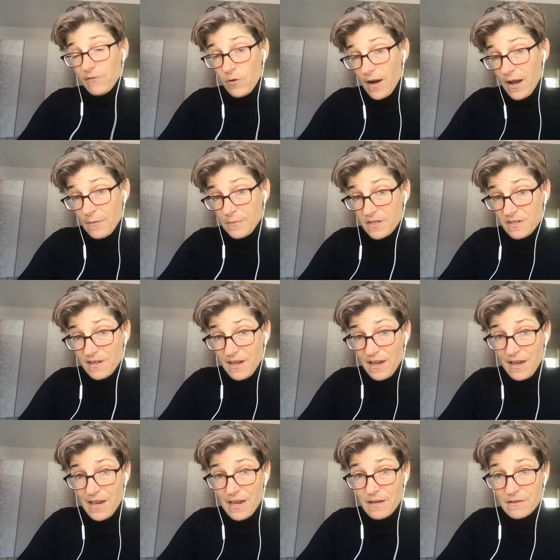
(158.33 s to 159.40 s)
grams a
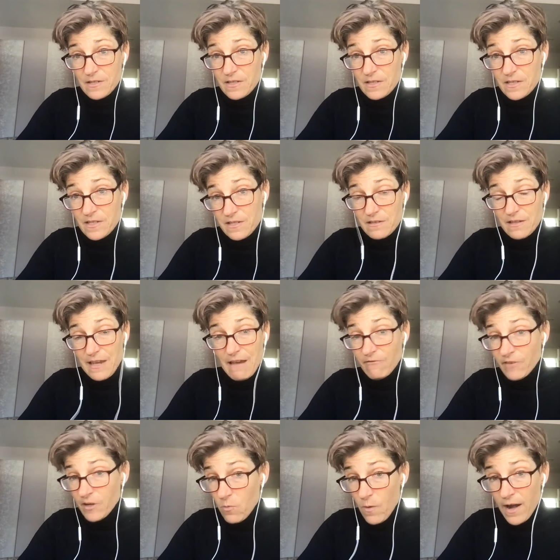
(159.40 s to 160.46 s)
day because it's
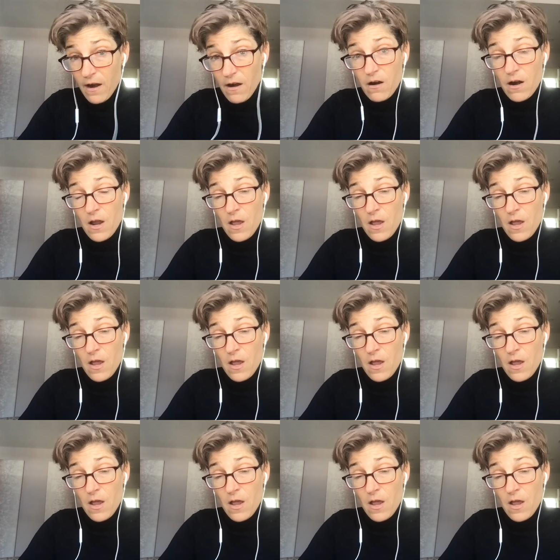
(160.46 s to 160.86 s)
everywhere.